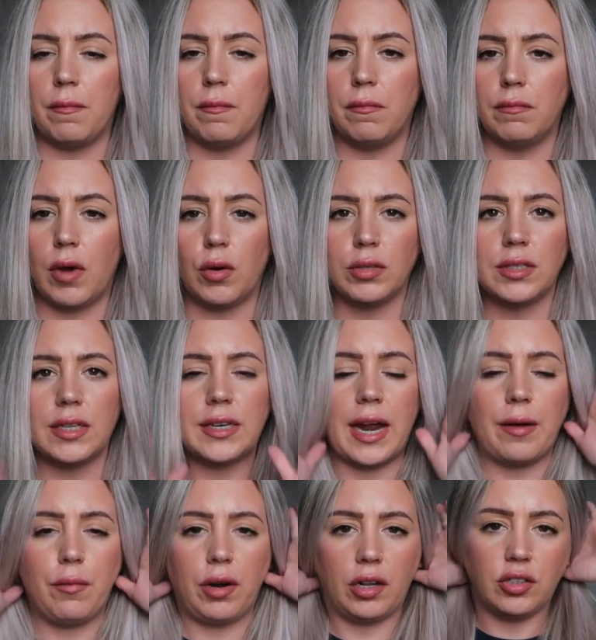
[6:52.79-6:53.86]
most of the
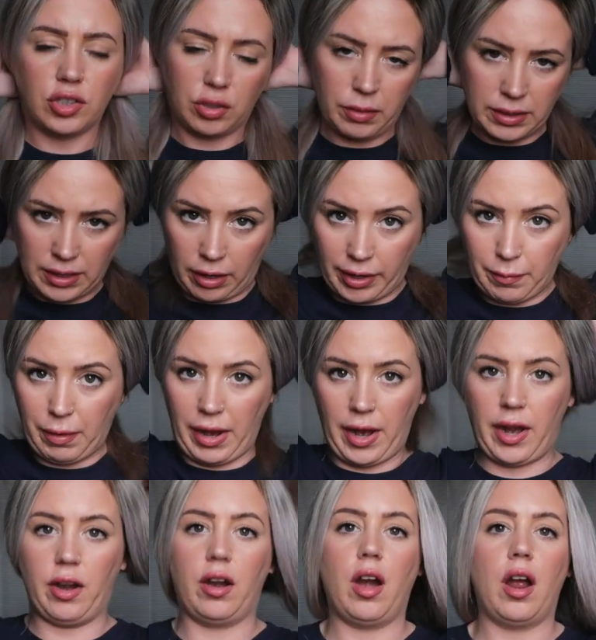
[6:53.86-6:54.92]
time what I'll do is I'll get my
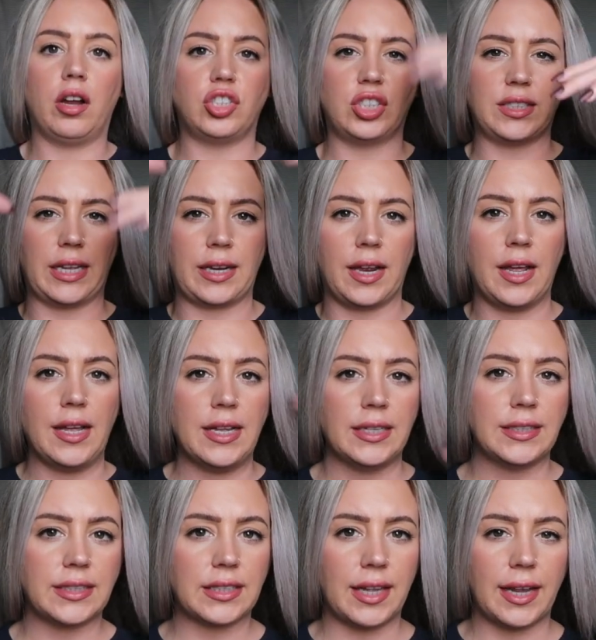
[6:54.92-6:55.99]
hair just like
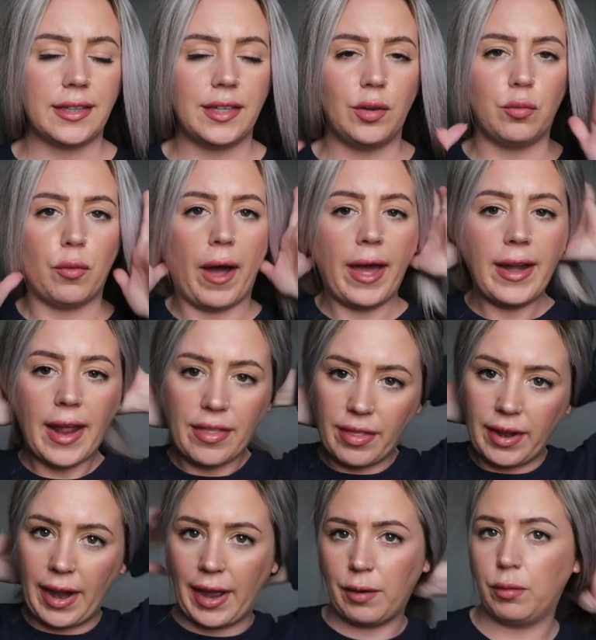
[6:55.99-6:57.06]
slightly wet, and
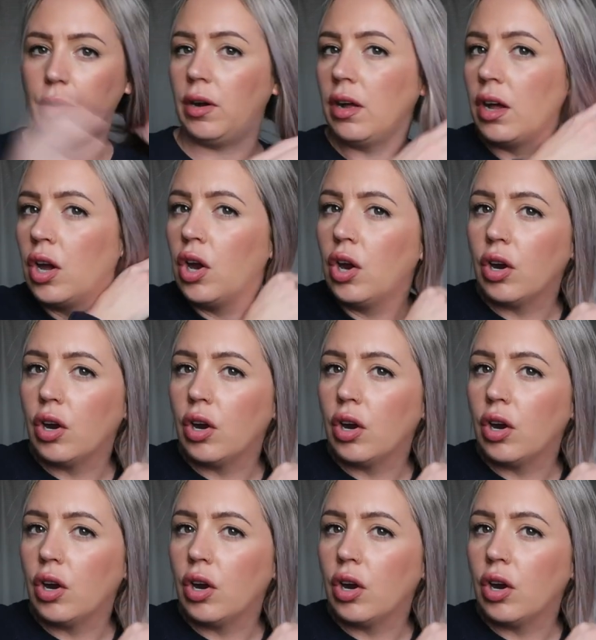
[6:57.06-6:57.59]
then I will